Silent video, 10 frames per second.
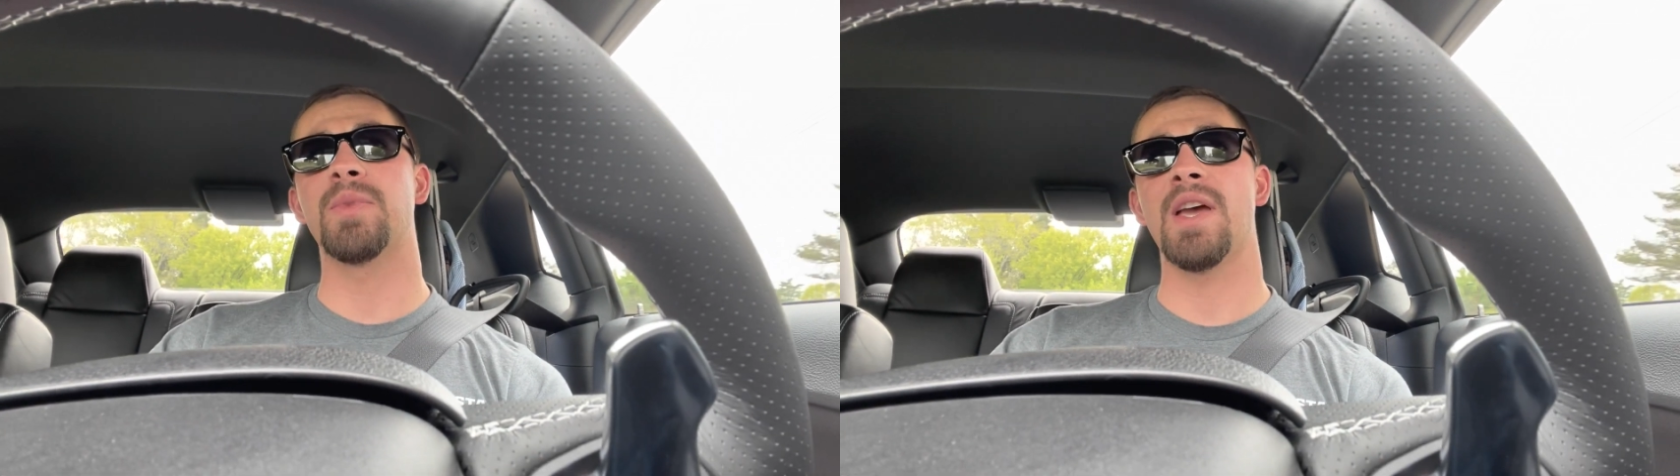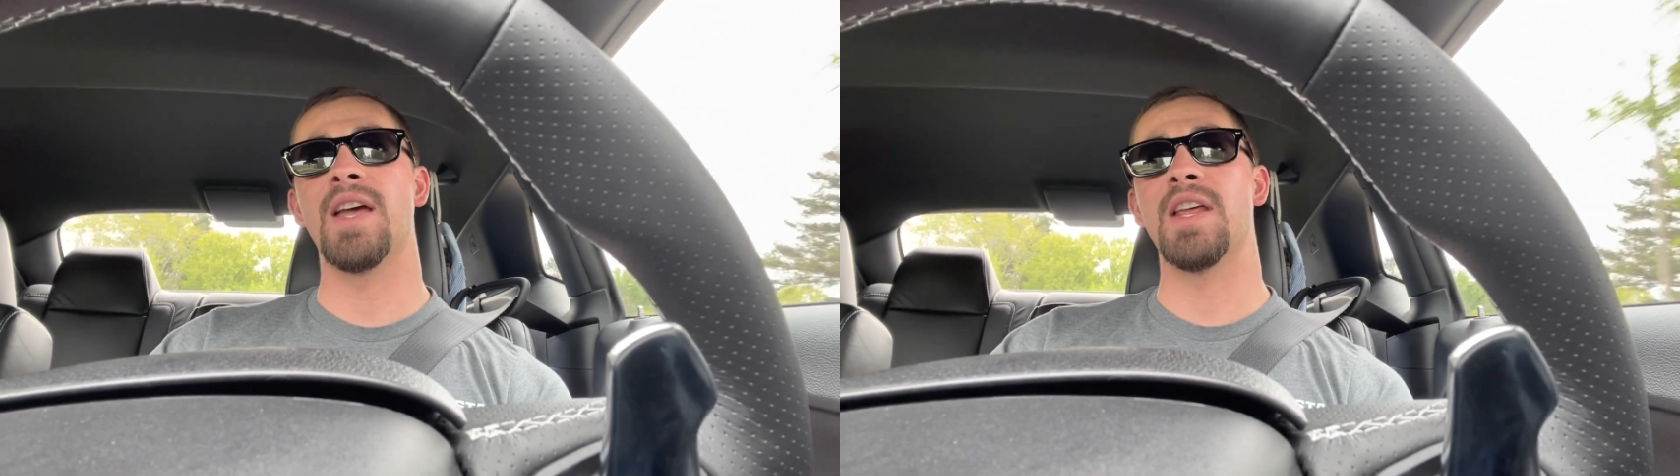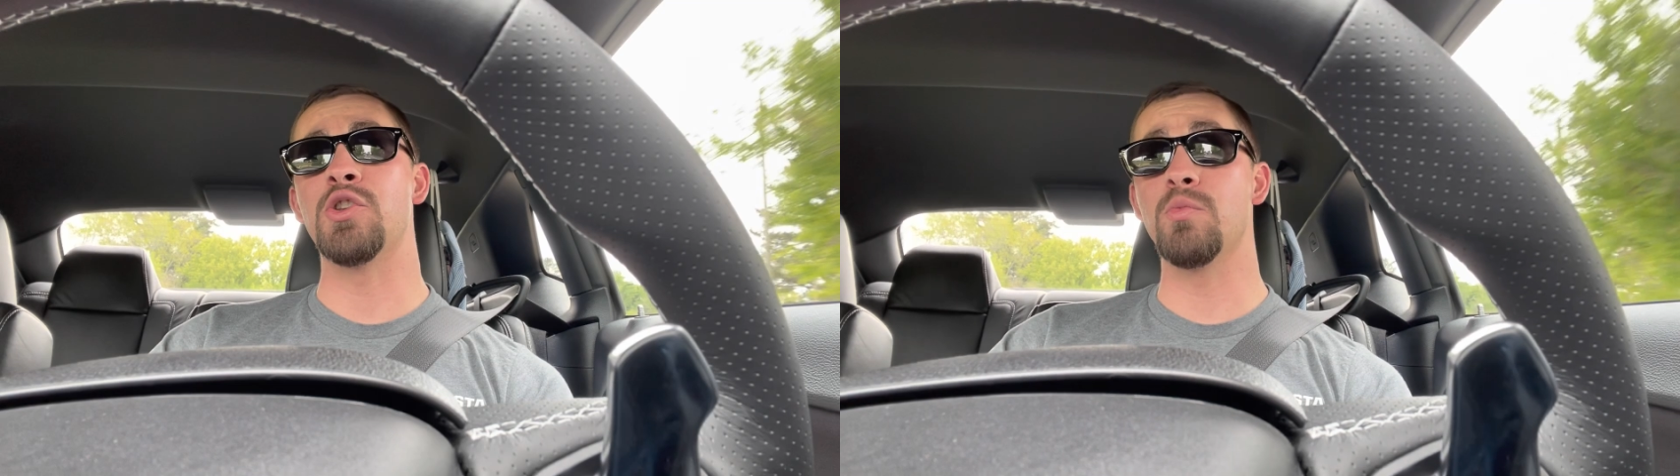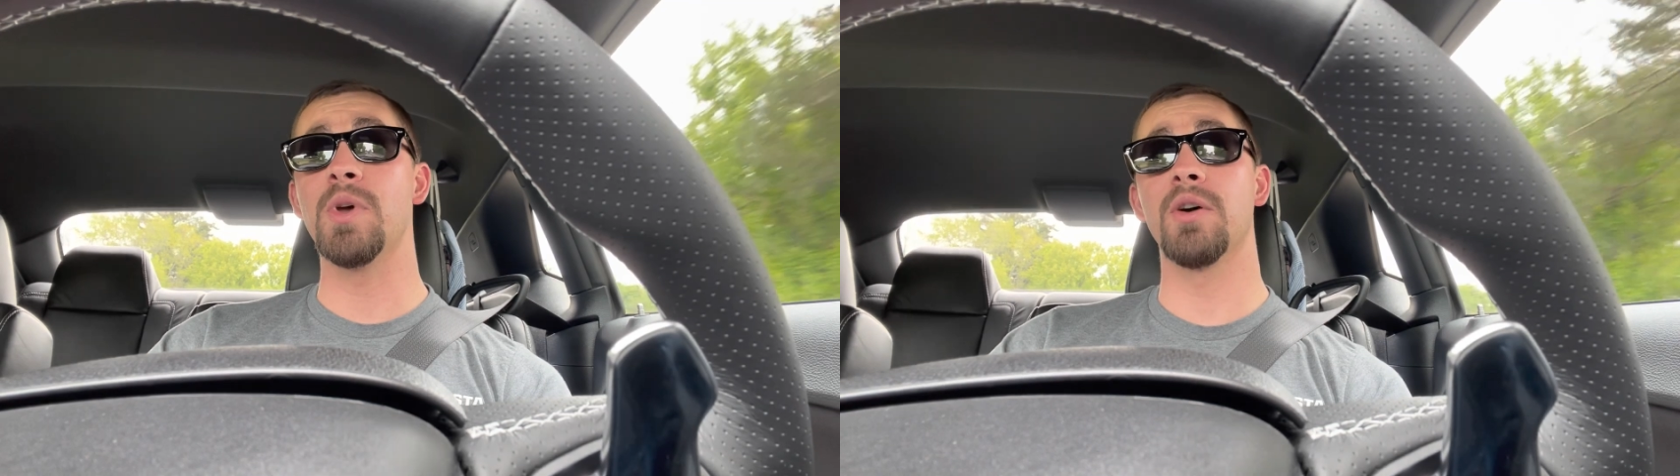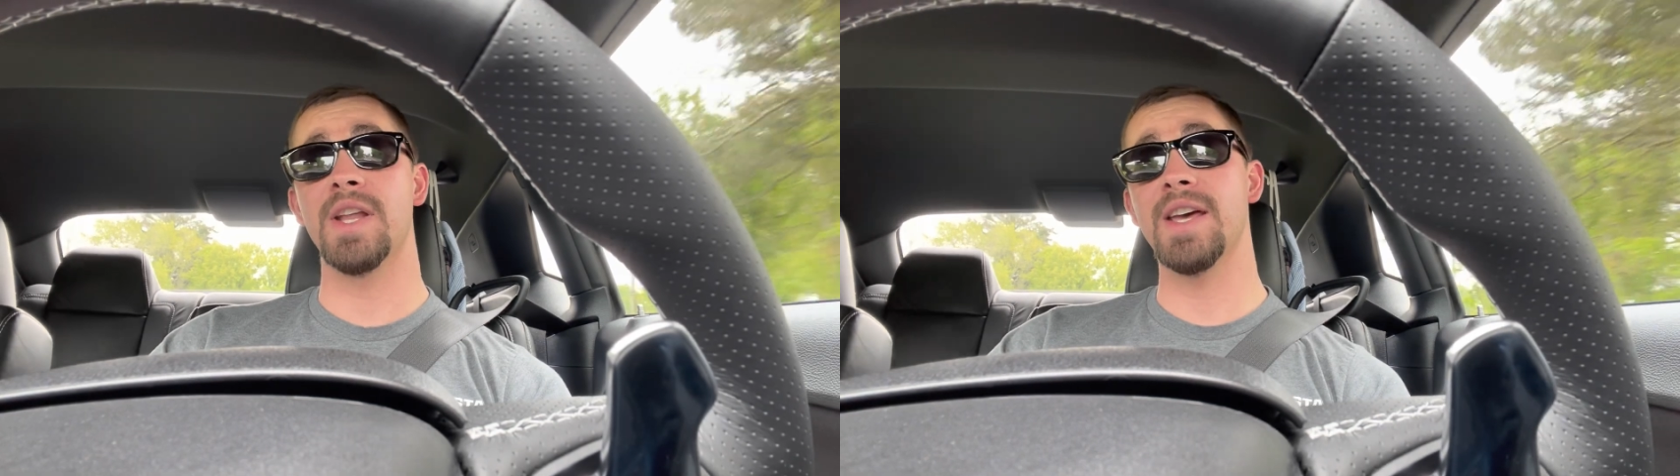and you
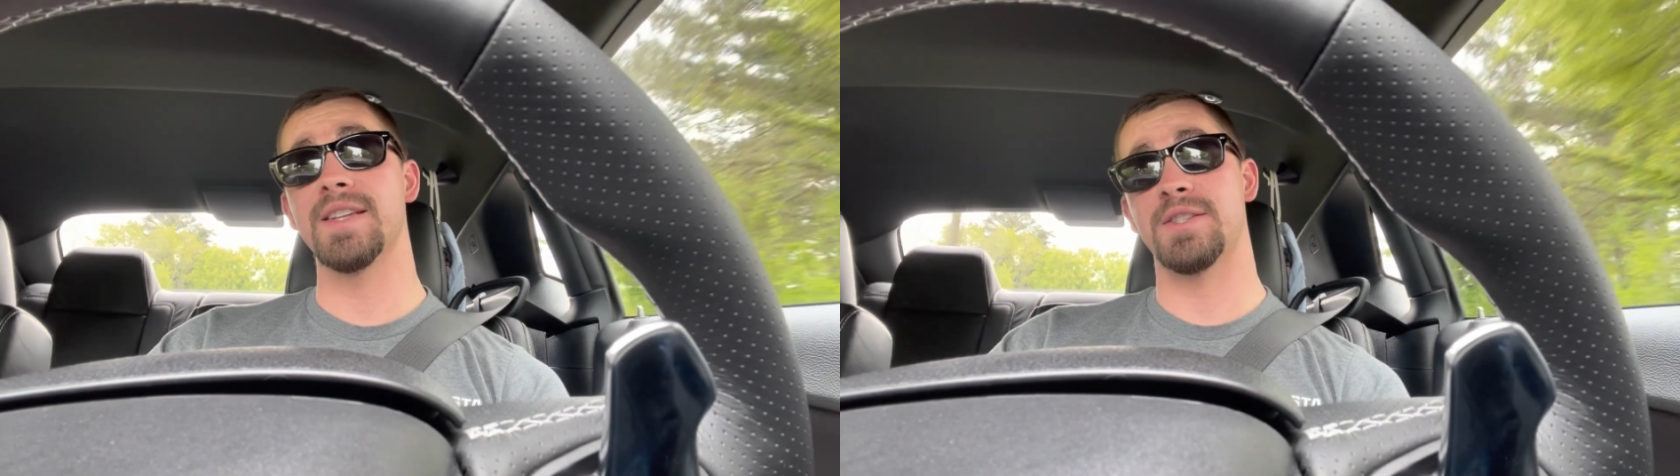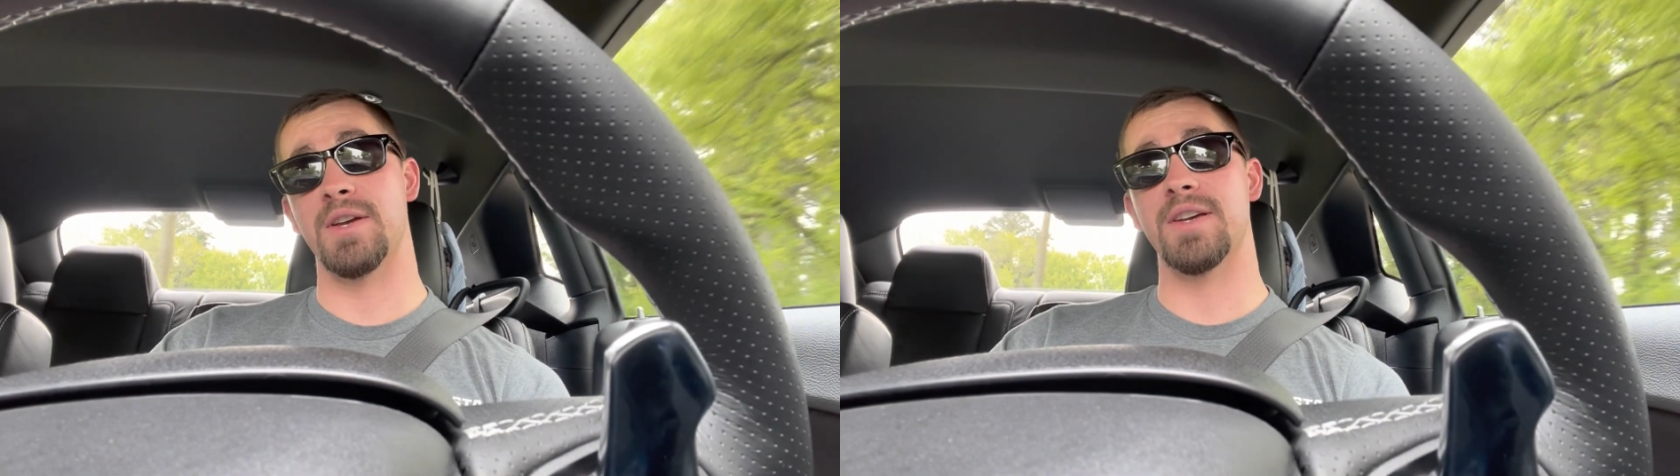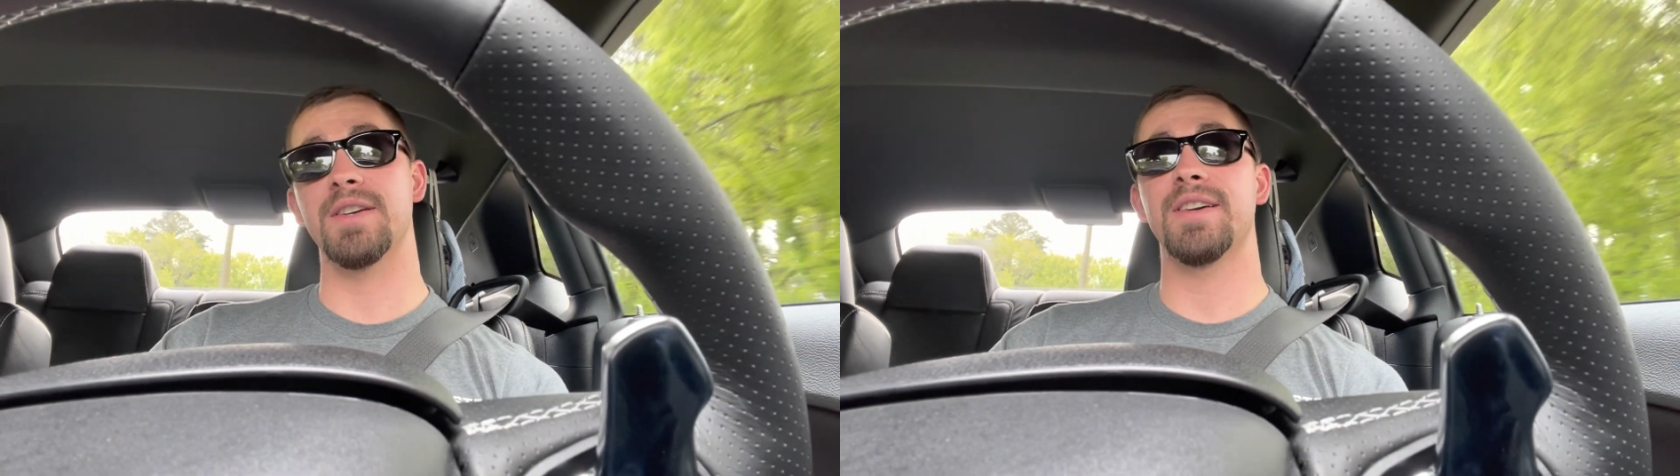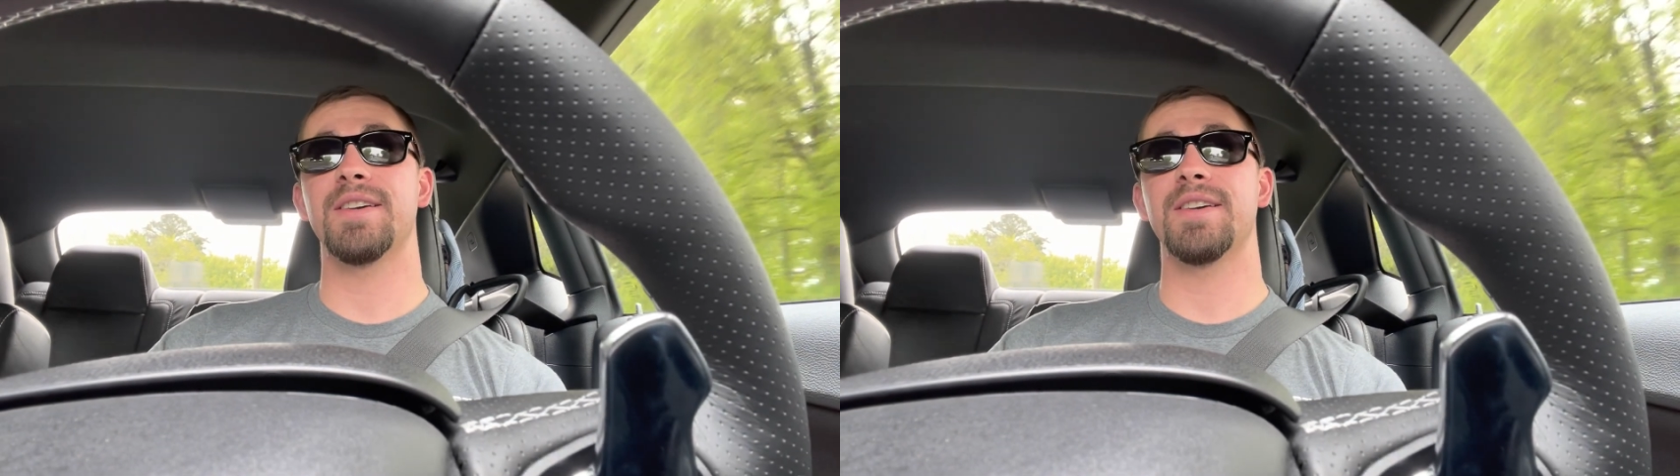build it to